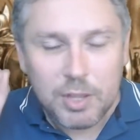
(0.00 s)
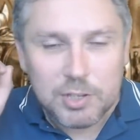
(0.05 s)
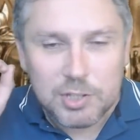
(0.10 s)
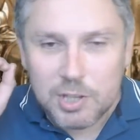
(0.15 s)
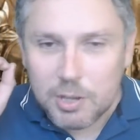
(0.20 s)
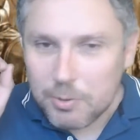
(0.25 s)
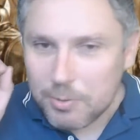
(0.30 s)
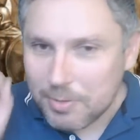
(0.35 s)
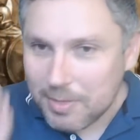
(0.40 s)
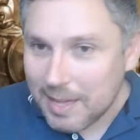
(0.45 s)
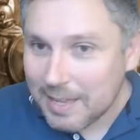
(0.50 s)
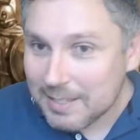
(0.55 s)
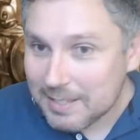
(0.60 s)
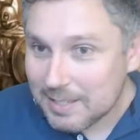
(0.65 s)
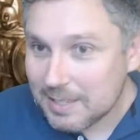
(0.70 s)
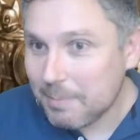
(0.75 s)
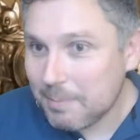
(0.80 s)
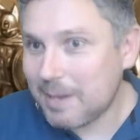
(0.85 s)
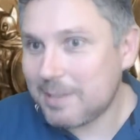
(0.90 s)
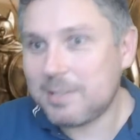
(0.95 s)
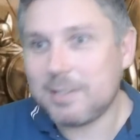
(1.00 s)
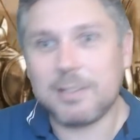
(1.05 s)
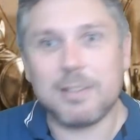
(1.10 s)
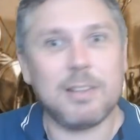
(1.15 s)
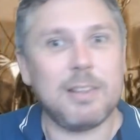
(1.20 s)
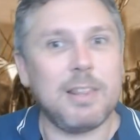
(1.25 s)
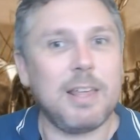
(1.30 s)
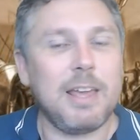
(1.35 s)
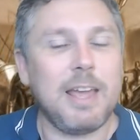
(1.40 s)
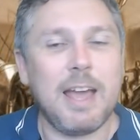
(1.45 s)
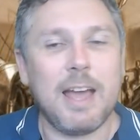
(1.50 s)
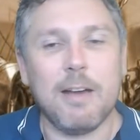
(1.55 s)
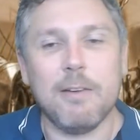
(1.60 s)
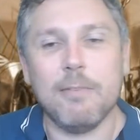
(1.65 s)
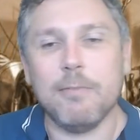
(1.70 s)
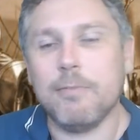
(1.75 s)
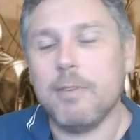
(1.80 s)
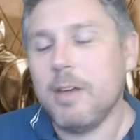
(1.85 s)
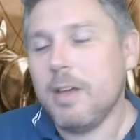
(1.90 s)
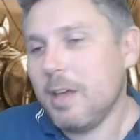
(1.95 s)
So that's the magic that they
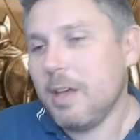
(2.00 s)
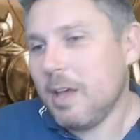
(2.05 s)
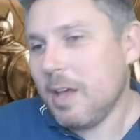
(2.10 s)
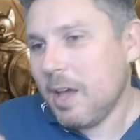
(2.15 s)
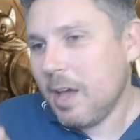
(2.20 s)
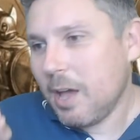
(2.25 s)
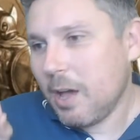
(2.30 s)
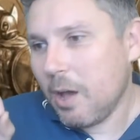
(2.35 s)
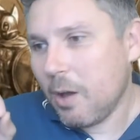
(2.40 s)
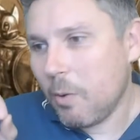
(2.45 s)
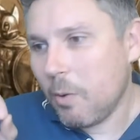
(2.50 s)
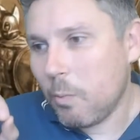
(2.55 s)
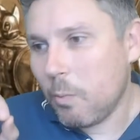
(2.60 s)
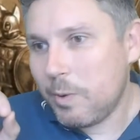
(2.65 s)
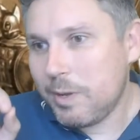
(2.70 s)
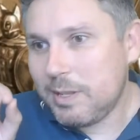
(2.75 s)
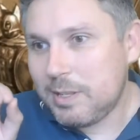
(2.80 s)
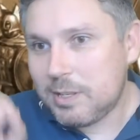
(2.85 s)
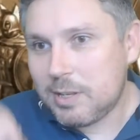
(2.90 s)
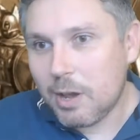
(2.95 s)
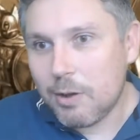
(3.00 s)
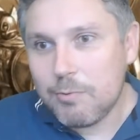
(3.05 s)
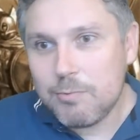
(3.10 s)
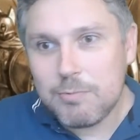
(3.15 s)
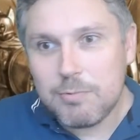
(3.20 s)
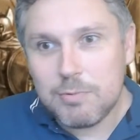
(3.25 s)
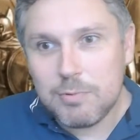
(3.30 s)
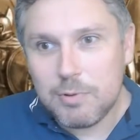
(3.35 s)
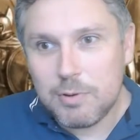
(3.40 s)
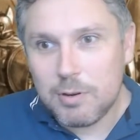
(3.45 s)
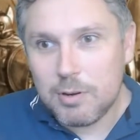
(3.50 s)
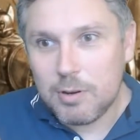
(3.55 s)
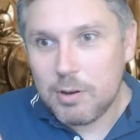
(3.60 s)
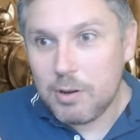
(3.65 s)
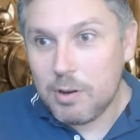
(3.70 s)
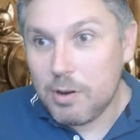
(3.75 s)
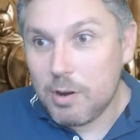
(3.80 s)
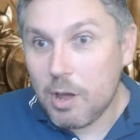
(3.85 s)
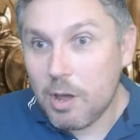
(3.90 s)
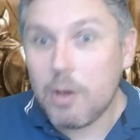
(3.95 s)
have. Uh, we don't
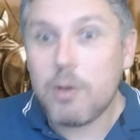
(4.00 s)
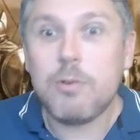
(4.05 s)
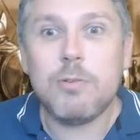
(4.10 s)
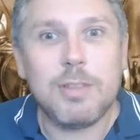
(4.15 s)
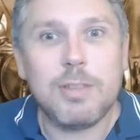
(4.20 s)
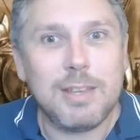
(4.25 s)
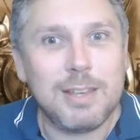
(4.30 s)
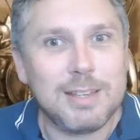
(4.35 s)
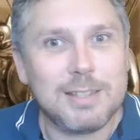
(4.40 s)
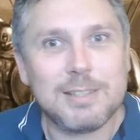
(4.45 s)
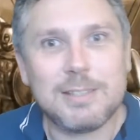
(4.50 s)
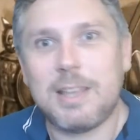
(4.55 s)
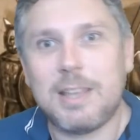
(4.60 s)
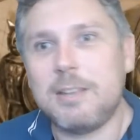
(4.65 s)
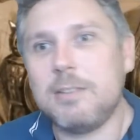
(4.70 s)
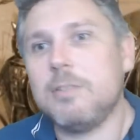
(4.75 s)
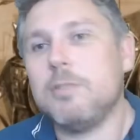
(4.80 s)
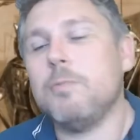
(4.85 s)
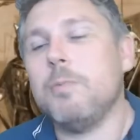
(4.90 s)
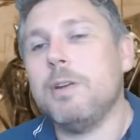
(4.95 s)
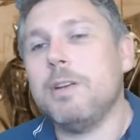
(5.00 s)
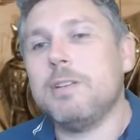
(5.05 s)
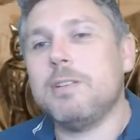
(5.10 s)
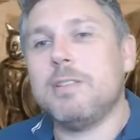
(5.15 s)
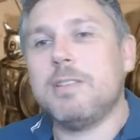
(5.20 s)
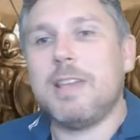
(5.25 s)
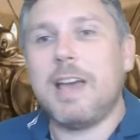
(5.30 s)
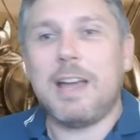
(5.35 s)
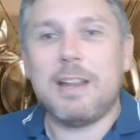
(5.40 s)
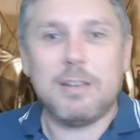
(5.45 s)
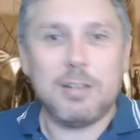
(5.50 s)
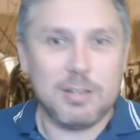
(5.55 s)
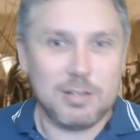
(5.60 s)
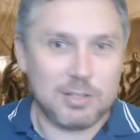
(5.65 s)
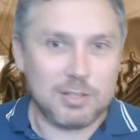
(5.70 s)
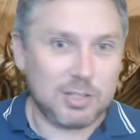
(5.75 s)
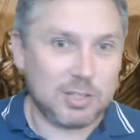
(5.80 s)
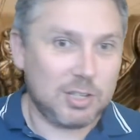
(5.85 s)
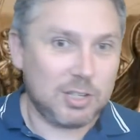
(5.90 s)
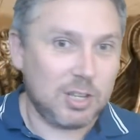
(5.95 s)
know the extent to which that
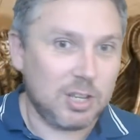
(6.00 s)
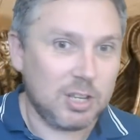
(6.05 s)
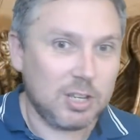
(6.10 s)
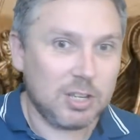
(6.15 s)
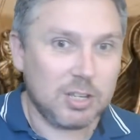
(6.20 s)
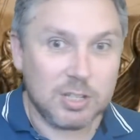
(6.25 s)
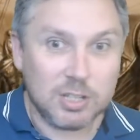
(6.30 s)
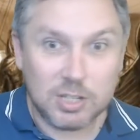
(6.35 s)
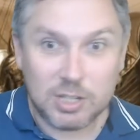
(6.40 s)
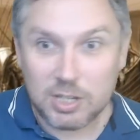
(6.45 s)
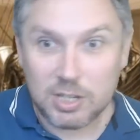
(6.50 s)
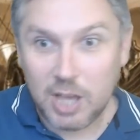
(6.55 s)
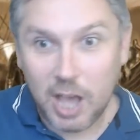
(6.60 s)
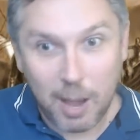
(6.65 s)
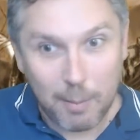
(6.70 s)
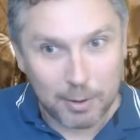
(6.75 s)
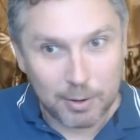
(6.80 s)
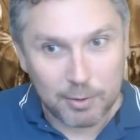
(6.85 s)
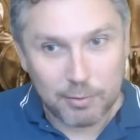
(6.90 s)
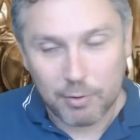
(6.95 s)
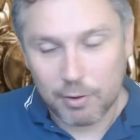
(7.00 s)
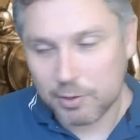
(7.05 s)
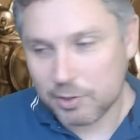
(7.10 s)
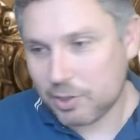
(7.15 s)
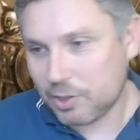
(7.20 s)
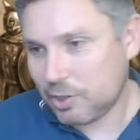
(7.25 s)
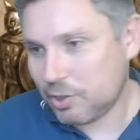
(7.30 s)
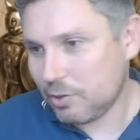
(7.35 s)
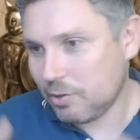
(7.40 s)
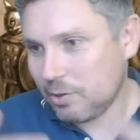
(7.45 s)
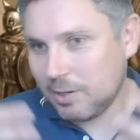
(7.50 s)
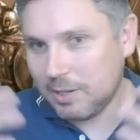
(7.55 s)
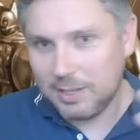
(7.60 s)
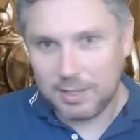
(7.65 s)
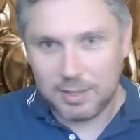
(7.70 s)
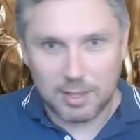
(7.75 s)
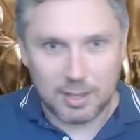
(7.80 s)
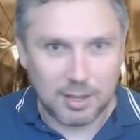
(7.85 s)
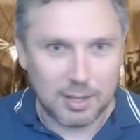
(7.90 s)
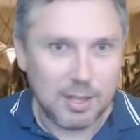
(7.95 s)
has come across.
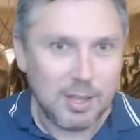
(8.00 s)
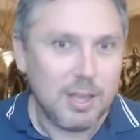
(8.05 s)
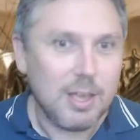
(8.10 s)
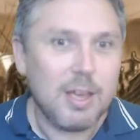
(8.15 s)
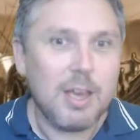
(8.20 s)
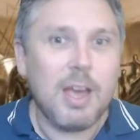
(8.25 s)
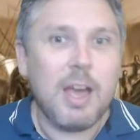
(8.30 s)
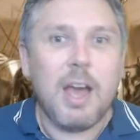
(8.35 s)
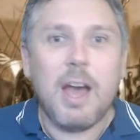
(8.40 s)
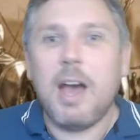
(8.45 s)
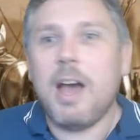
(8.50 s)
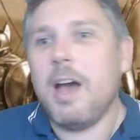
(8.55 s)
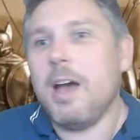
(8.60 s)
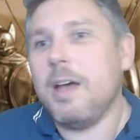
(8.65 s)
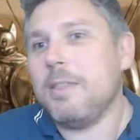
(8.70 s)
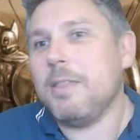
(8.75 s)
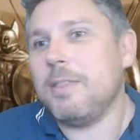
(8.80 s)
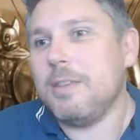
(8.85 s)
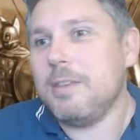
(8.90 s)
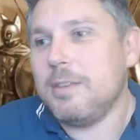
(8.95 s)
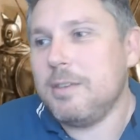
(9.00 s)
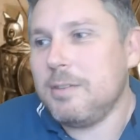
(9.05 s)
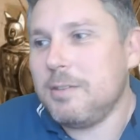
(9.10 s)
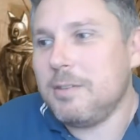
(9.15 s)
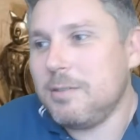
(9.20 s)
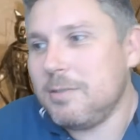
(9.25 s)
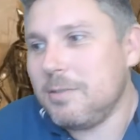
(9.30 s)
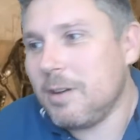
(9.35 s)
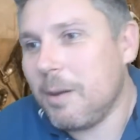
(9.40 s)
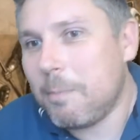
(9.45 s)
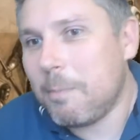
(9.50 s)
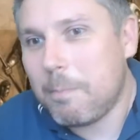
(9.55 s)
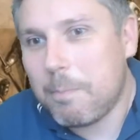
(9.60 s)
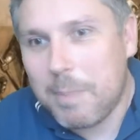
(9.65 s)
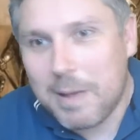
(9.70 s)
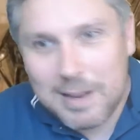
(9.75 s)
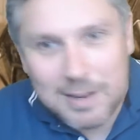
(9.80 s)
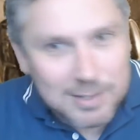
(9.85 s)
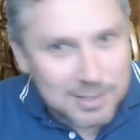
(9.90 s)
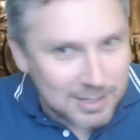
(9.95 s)
Surely the uh, the
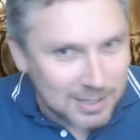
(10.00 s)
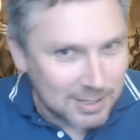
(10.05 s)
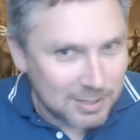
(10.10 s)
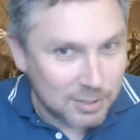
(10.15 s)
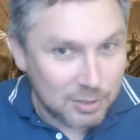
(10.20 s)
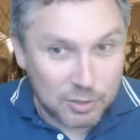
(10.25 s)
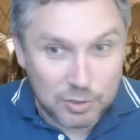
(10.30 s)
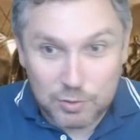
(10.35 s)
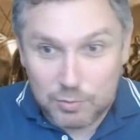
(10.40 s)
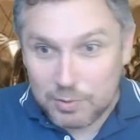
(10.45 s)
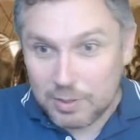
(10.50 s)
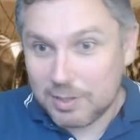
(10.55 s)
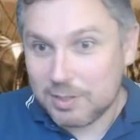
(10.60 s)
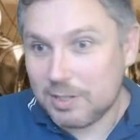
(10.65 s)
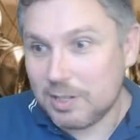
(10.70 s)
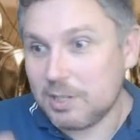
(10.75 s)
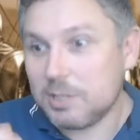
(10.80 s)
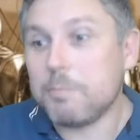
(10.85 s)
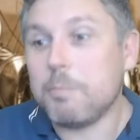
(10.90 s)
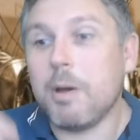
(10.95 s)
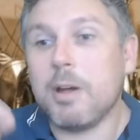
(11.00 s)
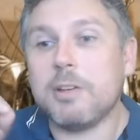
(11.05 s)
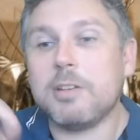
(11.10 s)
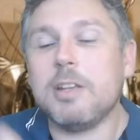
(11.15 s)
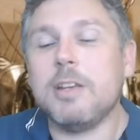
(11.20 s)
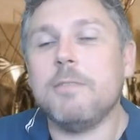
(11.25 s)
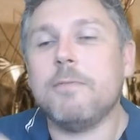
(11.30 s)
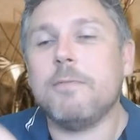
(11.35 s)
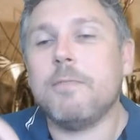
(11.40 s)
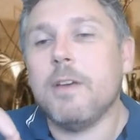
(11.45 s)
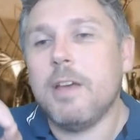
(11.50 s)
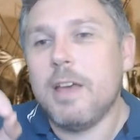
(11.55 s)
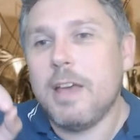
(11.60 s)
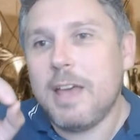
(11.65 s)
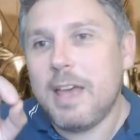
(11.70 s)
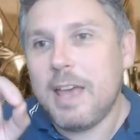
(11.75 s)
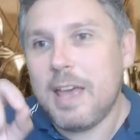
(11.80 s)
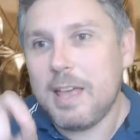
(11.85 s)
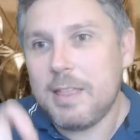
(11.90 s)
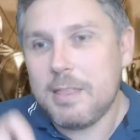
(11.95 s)
ability to do this is, but if
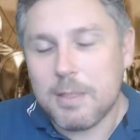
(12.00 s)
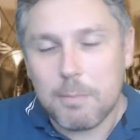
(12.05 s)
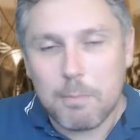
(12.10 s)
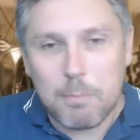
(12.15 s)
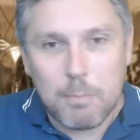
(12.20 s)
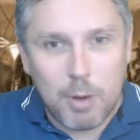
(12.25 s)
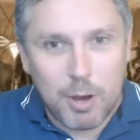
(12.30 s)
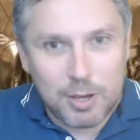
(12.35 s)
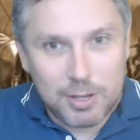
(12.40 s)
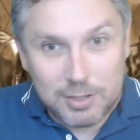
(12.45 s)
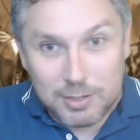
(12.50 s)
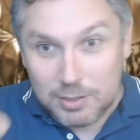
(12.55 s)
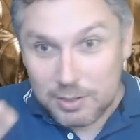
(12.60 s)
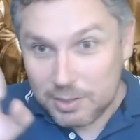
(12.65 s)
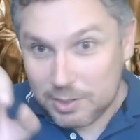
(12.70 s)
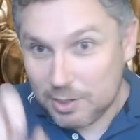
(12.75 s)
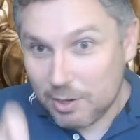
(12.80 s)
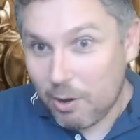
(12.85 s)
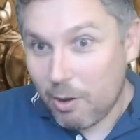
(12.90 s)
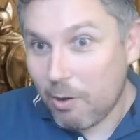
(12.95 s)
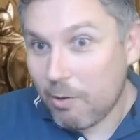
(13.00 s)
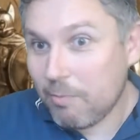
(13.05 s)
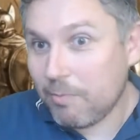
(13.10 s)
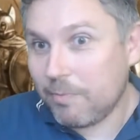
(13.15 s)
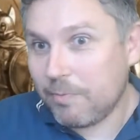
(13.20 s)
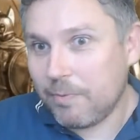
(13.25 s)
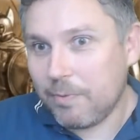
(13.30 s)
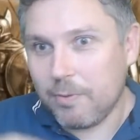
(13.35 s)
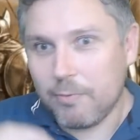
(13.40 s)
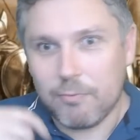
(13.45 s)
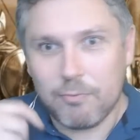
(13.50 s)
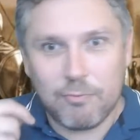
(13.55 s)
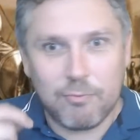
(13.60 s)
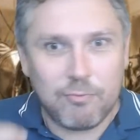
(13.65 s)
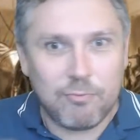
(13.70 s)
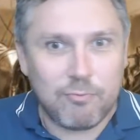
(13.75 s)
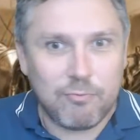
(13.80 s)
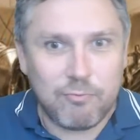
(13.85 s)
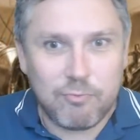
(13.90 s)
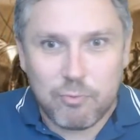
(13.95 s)
in the minds of the
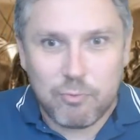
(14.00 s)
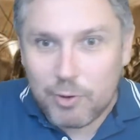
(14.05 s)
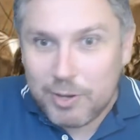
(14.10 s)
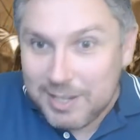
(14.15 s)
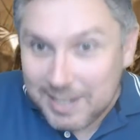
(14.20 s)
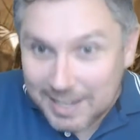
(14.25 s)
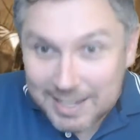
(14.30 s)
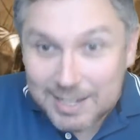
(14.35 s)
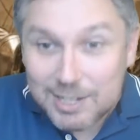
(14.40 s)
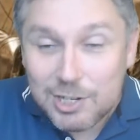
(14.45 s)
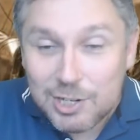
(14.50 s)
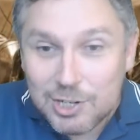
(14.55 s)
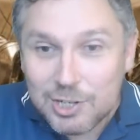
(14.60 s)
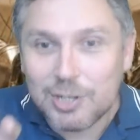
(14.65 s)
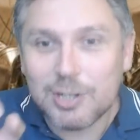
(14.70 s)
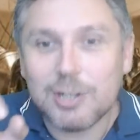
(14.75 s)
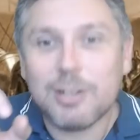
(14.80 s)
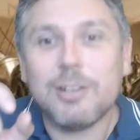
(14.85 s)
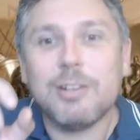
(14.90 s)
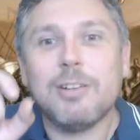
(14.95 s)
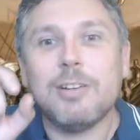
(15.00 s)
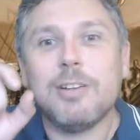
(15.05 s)
Rhoynish,